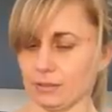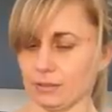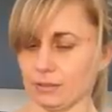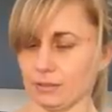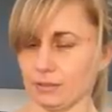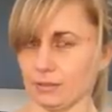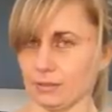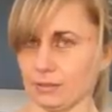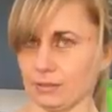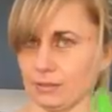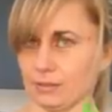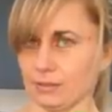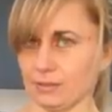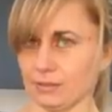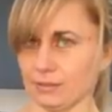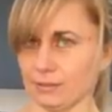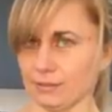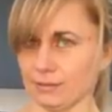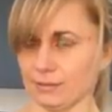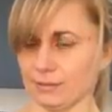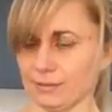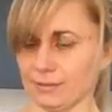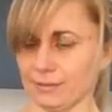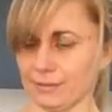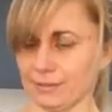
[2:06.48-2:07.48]

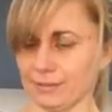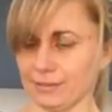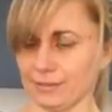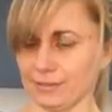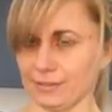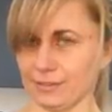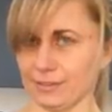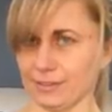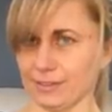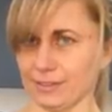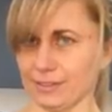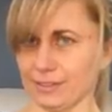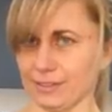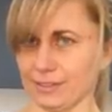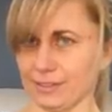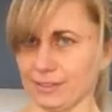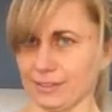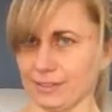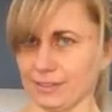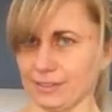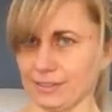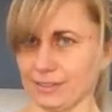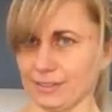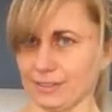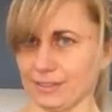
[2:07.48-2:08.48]

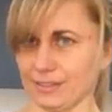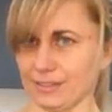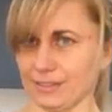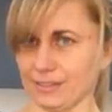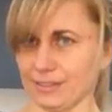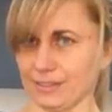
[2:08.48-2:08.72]
(not speaking)